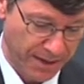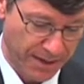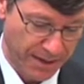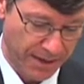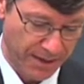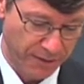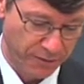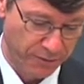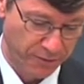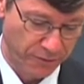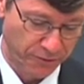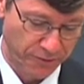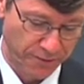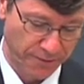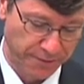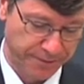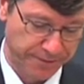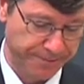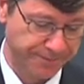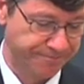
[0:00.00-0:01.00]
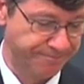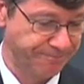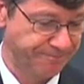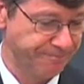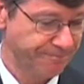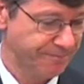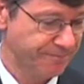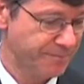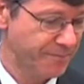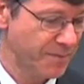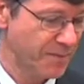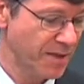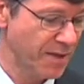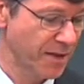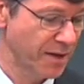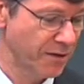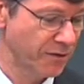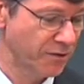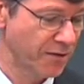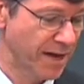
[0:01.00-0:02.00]
is
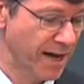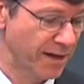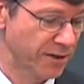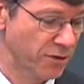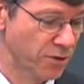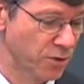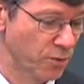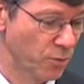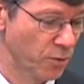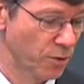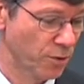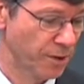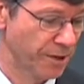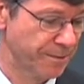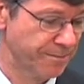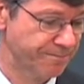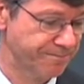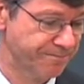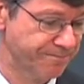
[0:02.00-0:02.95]
not going to work.